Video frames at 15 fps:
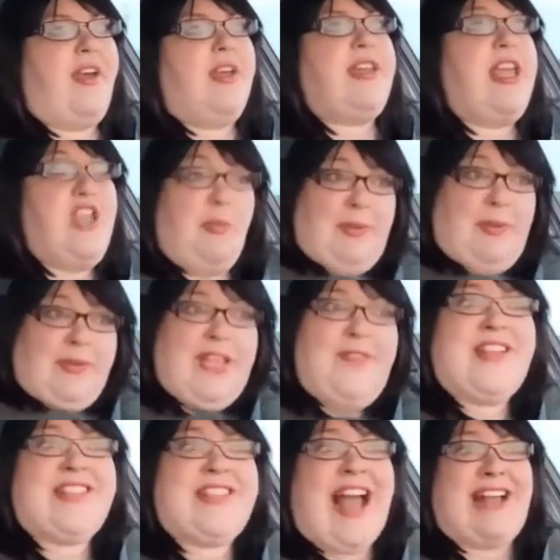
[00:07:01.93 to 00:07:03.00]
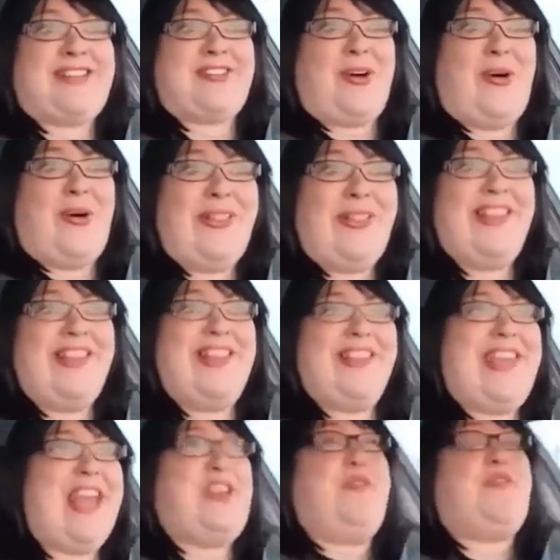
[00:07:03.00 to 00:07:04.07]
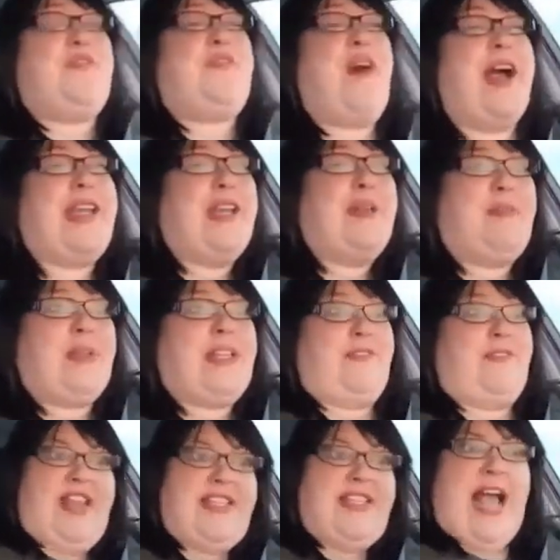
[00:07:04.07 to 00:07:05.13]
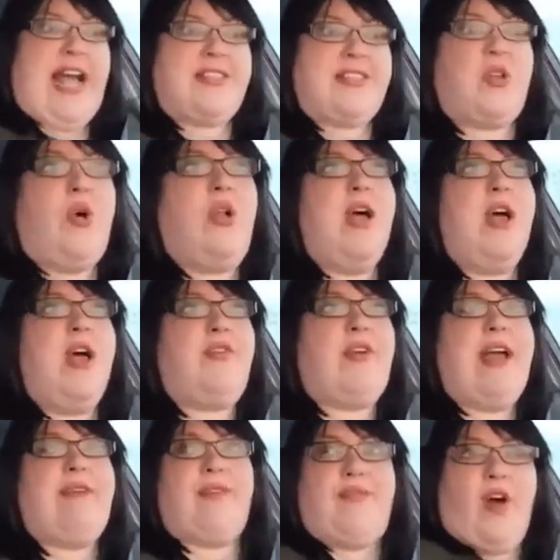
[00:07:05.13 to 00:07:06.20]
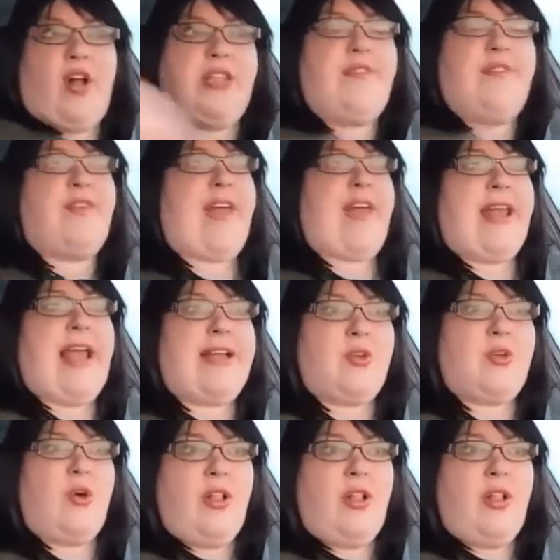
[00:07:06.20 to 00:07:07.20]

Can you believe this asshole? Can you fucking believe this asshole? Forever falling for that asshole?